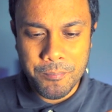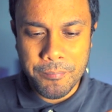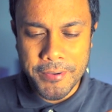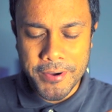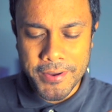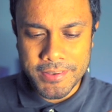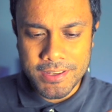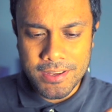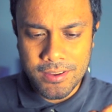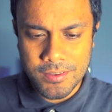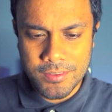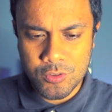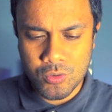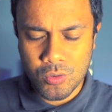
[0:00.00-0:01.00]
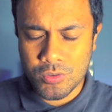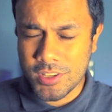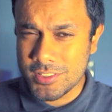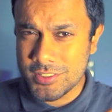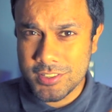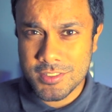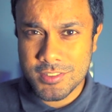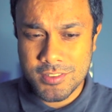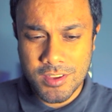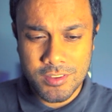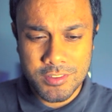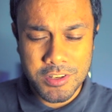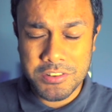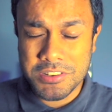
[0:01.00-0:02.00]
But yeah, so this is
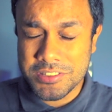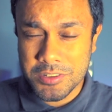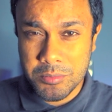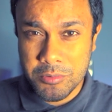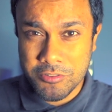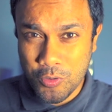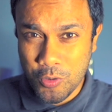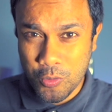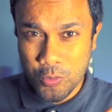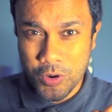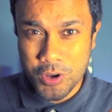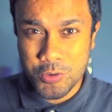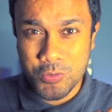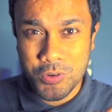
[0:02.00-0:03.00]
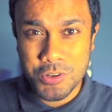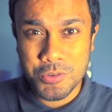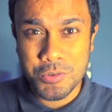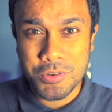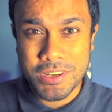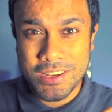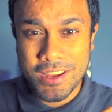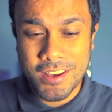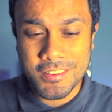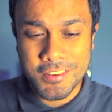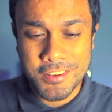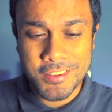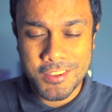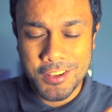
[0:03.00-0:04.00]
the reason number 4 why you want to get
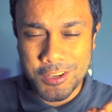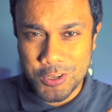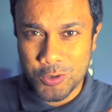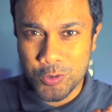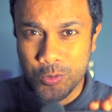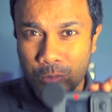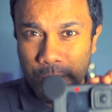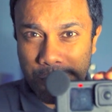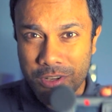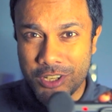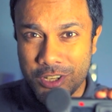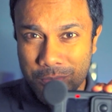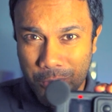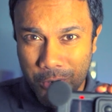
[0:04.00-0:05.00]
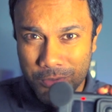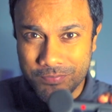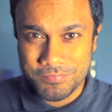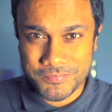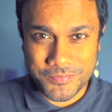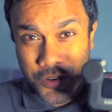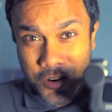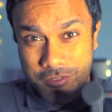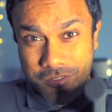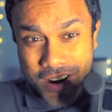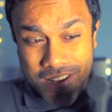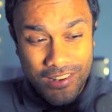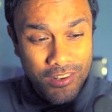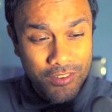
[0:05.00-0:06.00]
the Hero Media Mod.
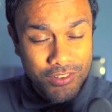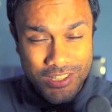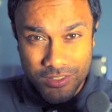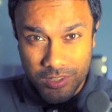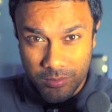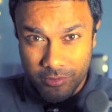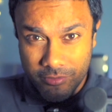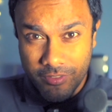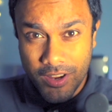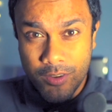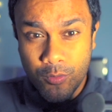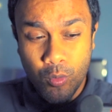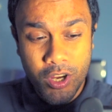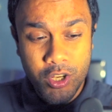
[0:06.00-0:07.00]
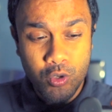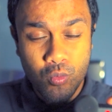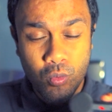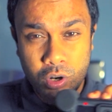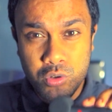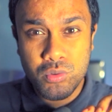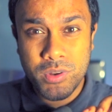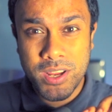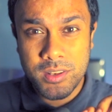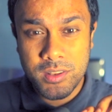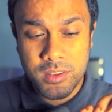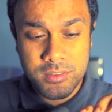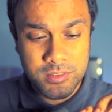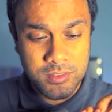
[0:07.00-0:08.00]
Finally, reason number 5 why you want to get
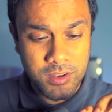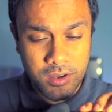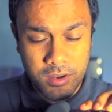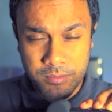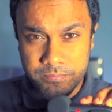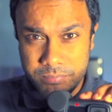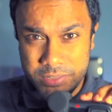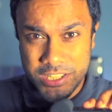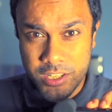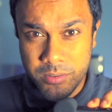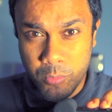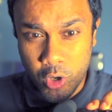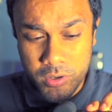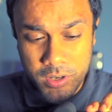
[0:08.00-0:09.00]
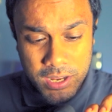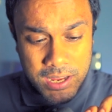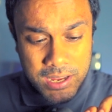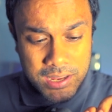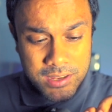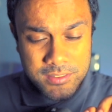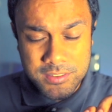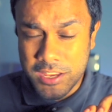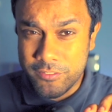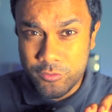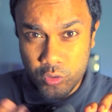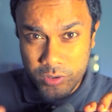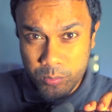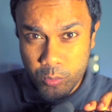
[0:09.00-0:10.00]
this media mod is
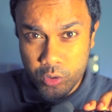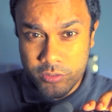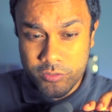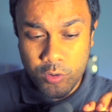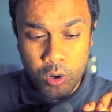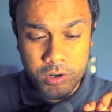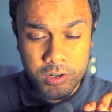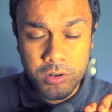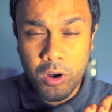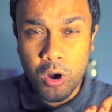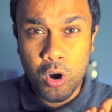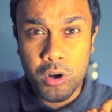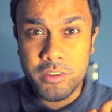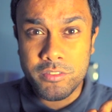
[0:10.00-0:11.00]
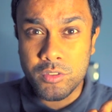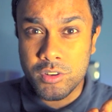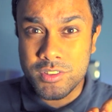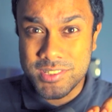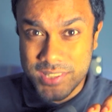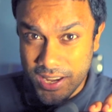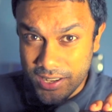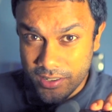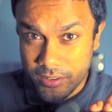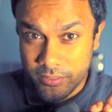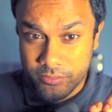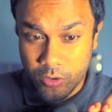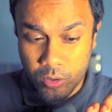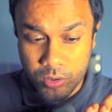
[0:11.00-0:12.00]
if you're a motor vlogger, or if you're a
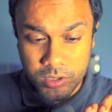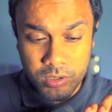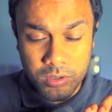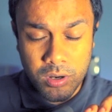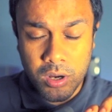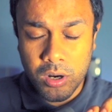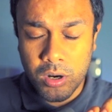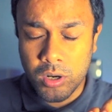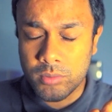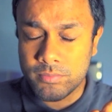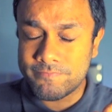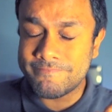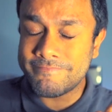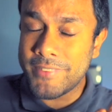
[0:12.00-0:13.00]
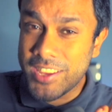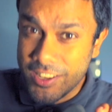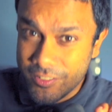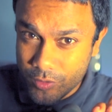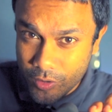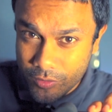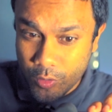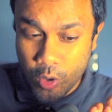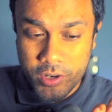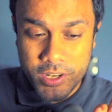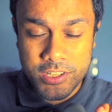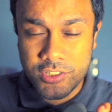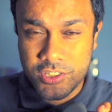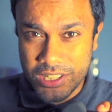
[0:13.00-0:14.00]
cycling vlogger, or if you're a
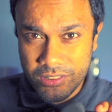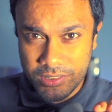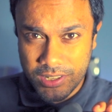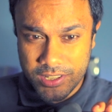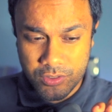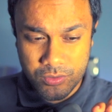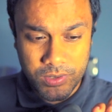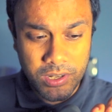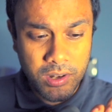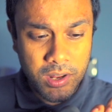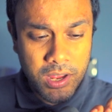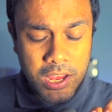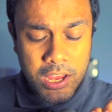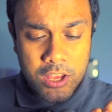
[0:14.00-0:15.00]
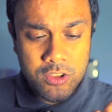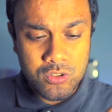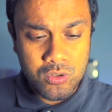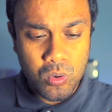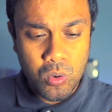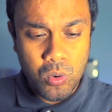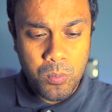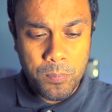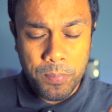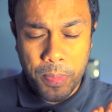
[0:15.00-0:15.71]
vlogger in general as well. So